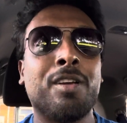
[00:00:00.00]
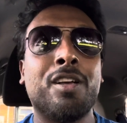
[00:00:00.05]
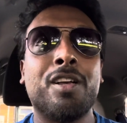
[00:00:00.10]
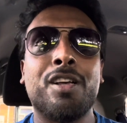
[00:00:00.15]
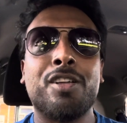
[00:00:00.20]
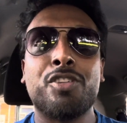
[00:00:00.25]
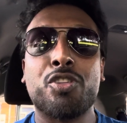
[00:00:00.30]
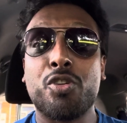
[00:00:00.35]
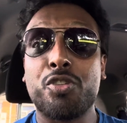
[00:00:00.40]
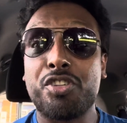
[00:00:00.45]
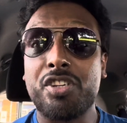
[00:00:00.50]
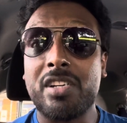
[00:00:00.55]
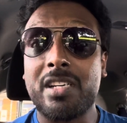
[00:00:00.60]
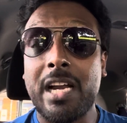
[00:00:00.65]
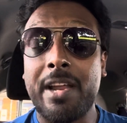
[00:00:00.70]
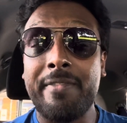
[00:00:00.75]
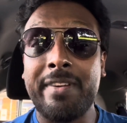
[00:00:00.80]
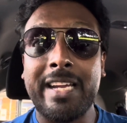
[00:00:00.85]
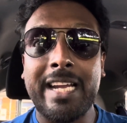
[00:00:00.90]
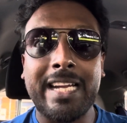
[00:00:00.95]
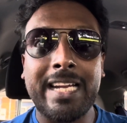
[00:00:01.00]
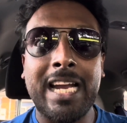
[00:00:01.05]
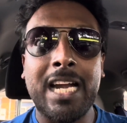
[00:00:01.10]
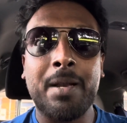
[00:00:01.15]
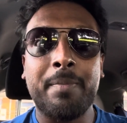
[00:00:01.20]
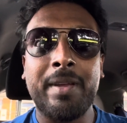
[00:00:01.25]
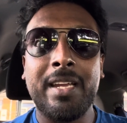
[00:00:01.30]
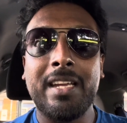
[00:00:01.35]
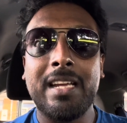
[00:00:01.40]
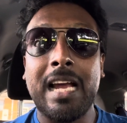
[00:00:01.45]
Social Driving
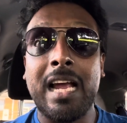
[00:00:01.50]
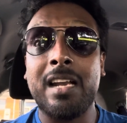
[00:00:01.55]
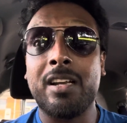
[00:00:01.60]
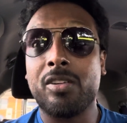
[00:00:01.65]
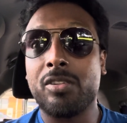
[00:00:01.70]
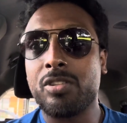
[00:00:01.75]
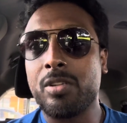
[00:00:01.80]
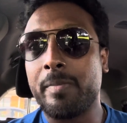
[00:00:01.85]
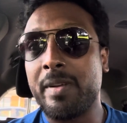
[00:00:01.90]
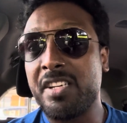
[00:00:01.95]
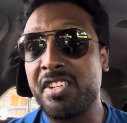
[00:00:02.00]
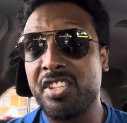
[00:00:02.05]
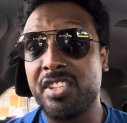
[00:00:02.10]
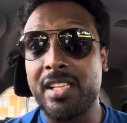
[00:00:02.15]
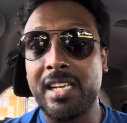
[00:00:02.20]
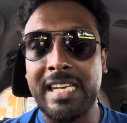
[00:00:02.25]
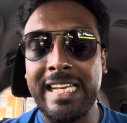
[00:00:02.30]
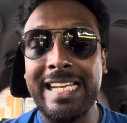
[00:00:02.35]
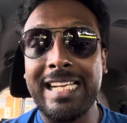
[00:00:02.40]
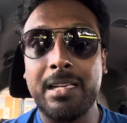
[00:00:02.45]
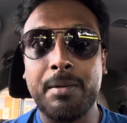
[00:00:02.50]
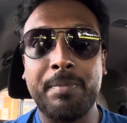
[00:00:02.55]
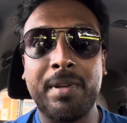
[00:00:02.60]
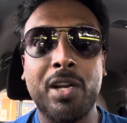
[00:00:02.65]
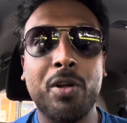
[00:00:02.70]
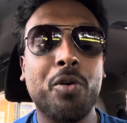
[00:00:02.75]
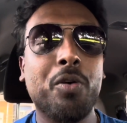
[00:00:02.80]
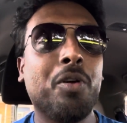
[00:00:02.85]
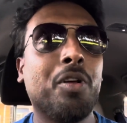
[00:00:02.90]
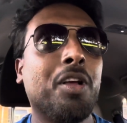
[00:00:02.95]
Academy. I'll also mention the link
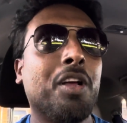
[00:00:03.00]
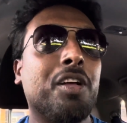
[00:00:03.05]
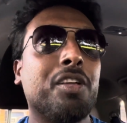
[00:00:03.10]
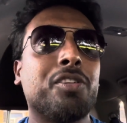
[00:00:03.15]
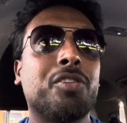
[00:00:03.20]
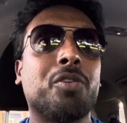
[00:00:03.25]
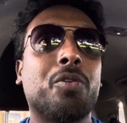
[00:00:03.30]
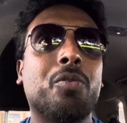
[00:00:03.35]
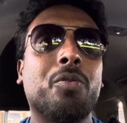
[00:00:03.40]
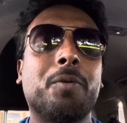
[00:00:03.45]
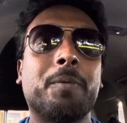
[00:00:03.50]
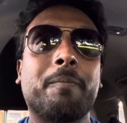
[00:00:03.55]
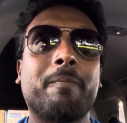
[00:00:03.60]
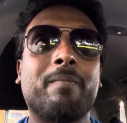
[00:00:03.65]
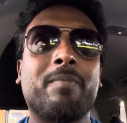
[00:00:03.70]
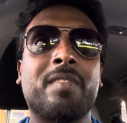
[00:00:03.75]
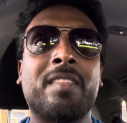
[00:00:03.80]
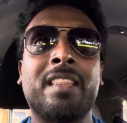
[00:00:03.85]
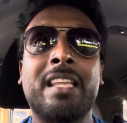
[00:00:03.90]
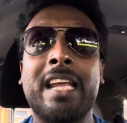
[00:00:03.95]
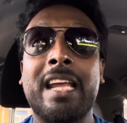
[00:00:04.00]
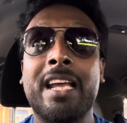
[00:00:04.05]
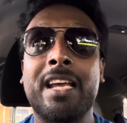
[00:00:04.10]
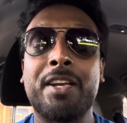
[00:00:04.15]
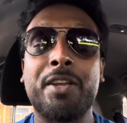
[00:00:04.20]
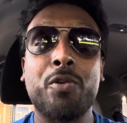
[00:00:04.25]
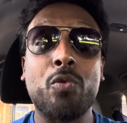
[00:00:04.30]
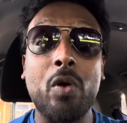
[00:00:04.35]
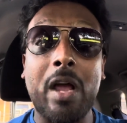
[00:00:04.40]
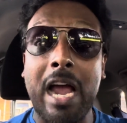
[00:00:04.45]
below. So there
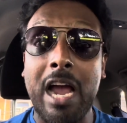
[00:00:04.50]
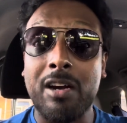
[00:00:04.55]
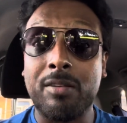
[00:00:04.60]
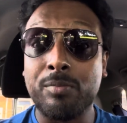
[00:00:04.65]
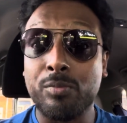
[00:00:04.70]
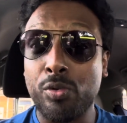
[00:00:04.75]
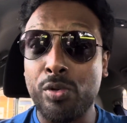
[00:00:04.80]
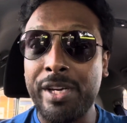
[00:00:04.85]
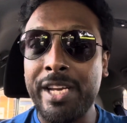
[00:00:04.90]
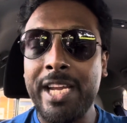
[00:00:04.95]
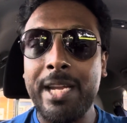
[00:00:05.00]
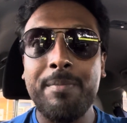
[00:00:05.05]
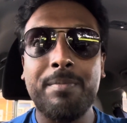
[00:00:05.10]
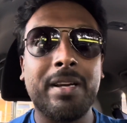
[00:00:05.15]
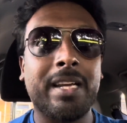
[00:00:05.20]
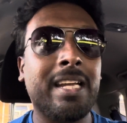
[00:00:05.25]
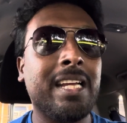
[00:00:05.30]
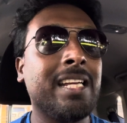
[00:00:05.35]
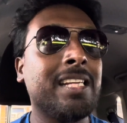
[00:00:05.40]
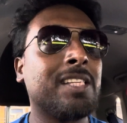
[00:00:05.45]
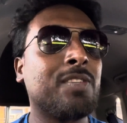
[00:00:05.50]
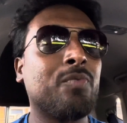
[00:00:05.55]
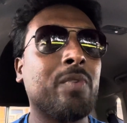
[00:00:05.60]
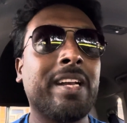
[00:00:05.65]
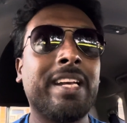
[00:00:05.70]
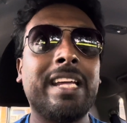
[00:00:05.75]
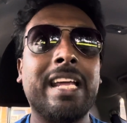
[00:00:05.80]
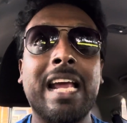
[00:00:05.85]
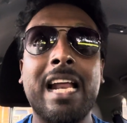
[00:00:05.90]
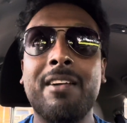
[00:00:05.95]
you have Munib. He's
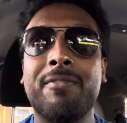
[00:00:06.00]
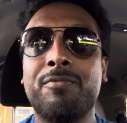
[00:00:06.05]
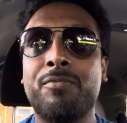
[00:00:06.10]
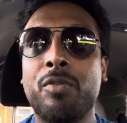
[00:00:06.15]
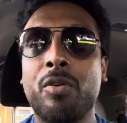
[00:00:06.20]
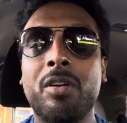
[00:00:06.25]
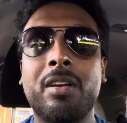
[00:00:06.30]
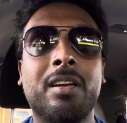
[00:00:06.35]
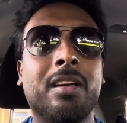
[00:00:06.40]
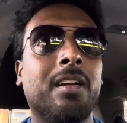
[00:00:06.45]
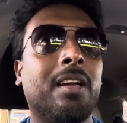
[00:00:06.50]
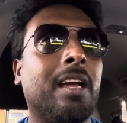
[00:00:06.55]
very helpful.